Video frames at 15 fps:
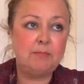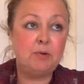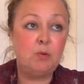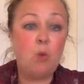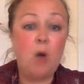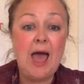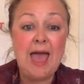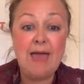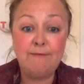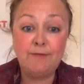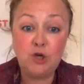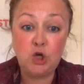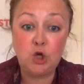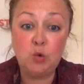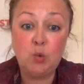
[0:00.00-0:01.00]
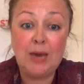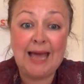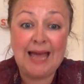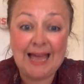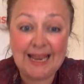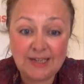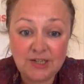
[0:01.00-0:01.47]
but whatever you
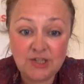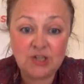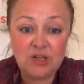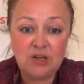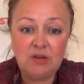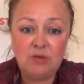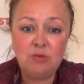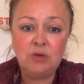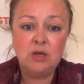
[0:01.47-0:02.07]
can do,